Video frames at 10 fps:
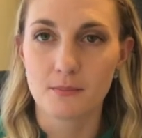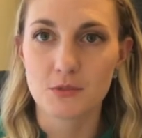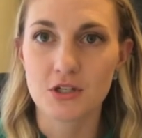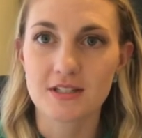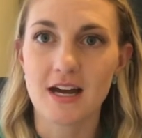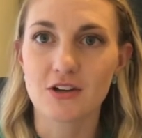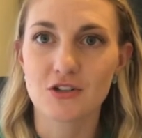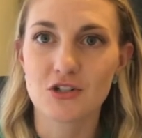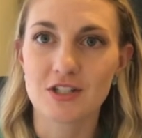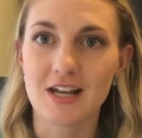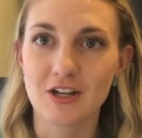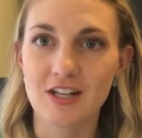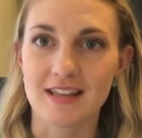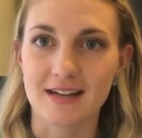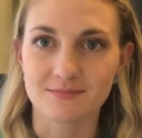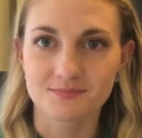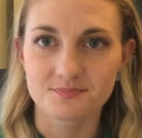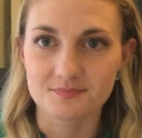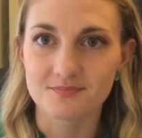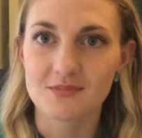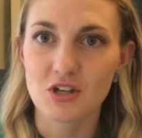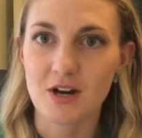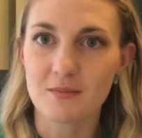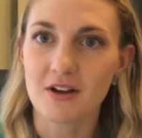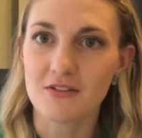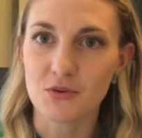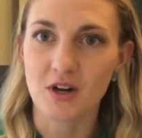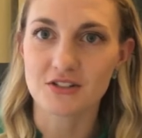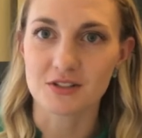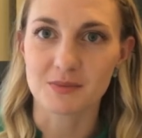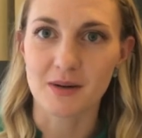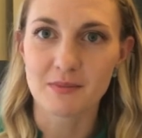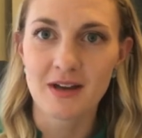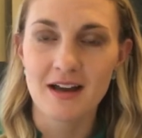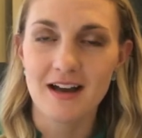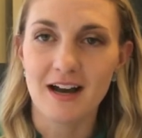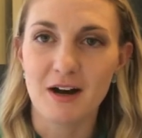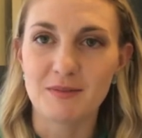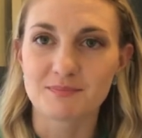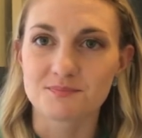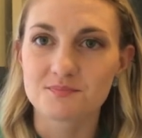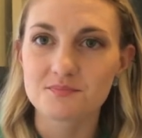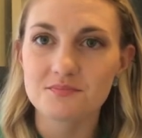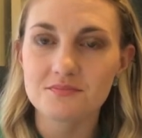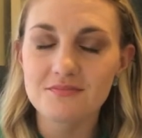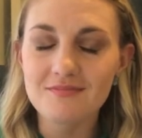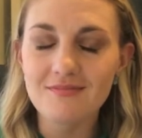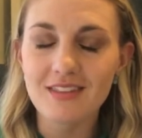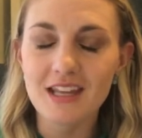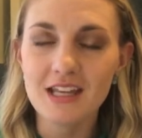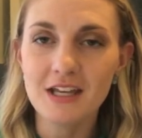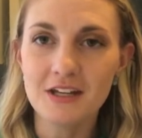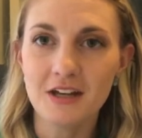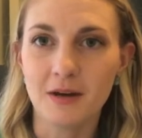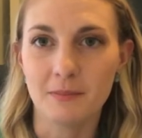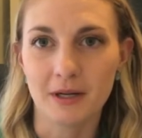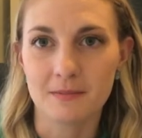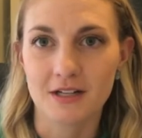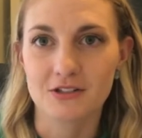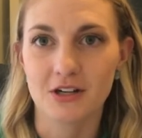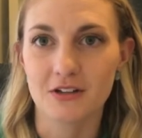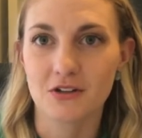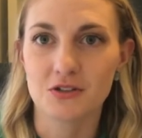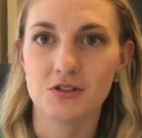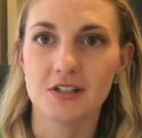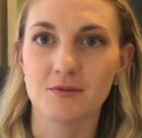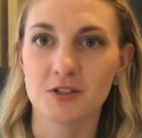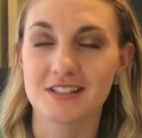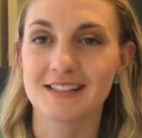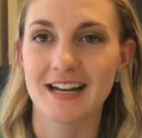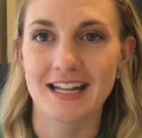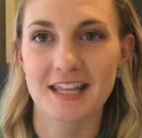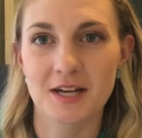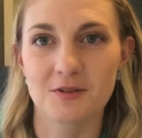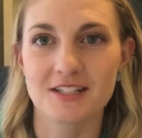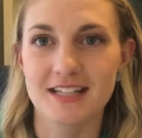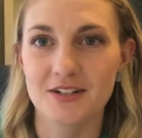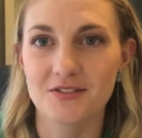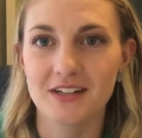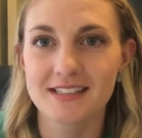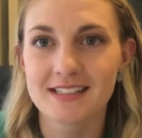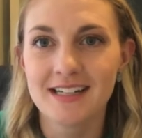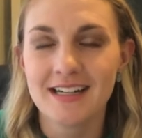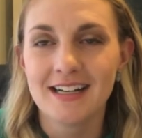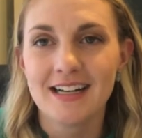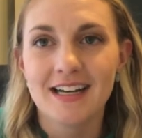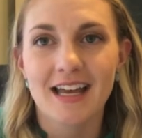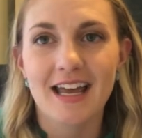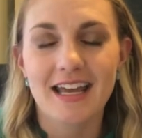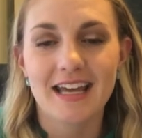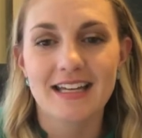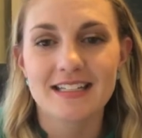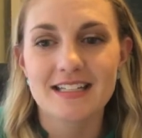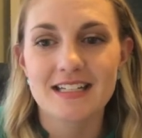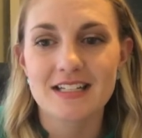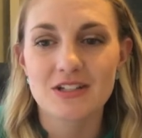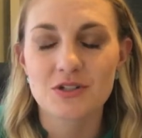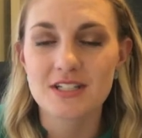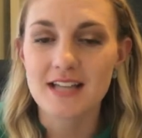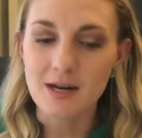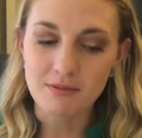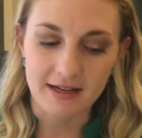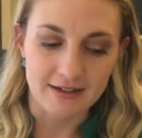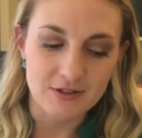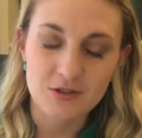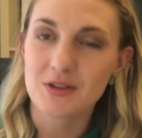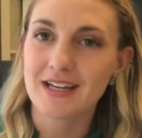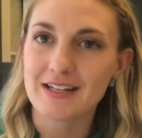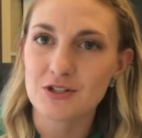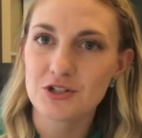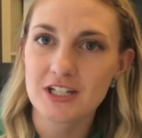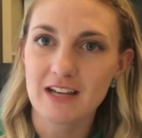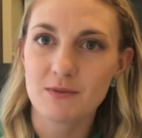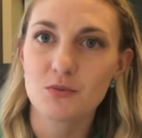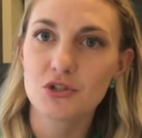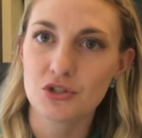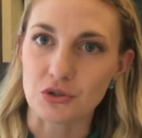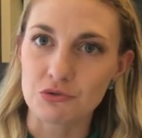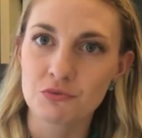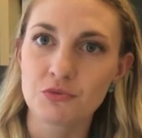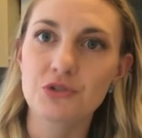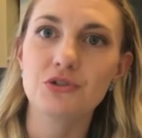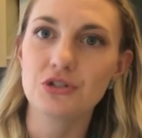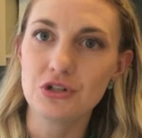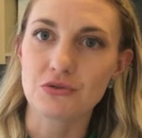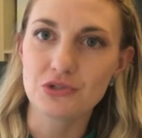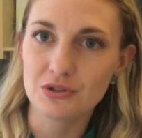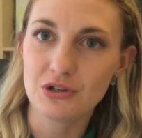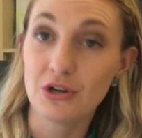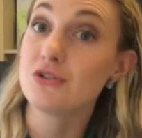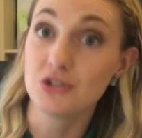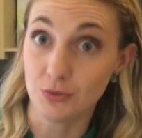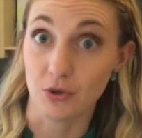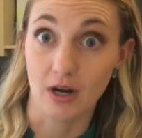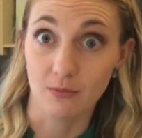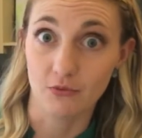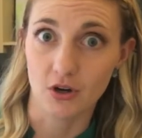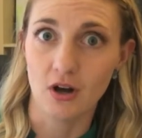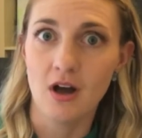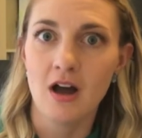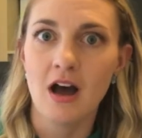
she's not good at that. Sorry, Mom, if you watch this, Mom. But I'm not sorry though, because it would sound anything I wouldn't say to your face. And so she's not a planner. So the answer she gave me was soon, which was, super helpful.